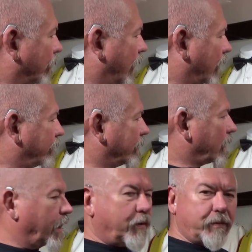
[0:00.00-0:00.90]
Heck of a
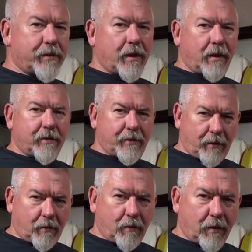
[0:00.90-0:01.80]
guy, was a
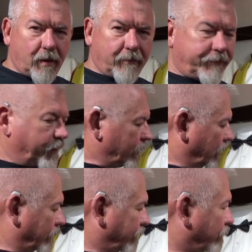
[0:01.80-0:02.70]
CO of
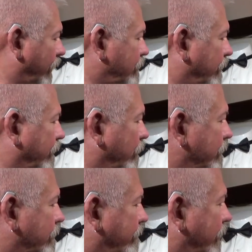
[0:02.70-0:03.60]
the regiment, the
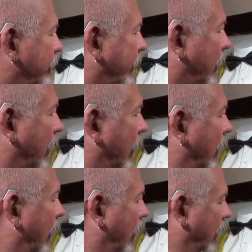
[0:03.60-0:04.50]
Windsor Regiment.
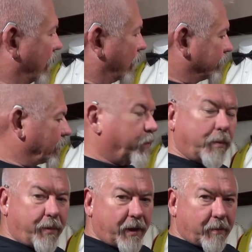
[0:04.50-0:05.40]
I was able to
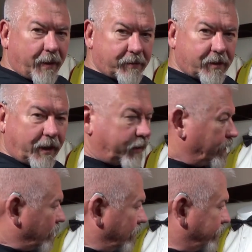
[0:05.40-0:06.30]
buy the mess kit
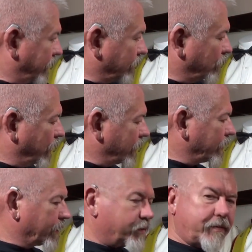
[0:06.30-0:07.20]
complete the way it
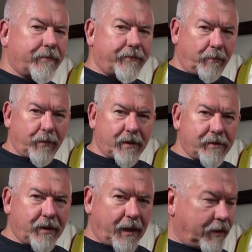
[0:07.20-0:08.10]
is from the
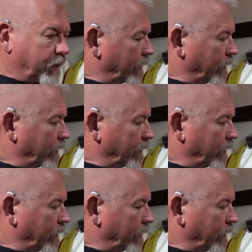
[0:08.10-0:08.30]
estate.